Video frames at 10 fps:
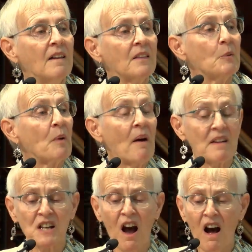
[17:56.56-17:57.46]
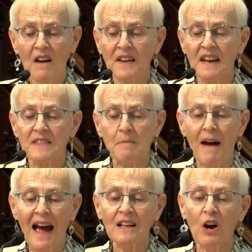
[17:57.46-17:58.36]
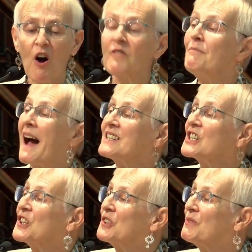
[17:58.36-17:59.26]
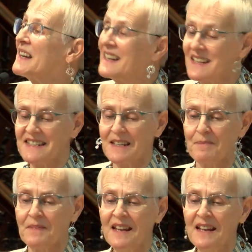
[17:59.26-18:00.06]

The poet Harvey, in the manner of magical realism,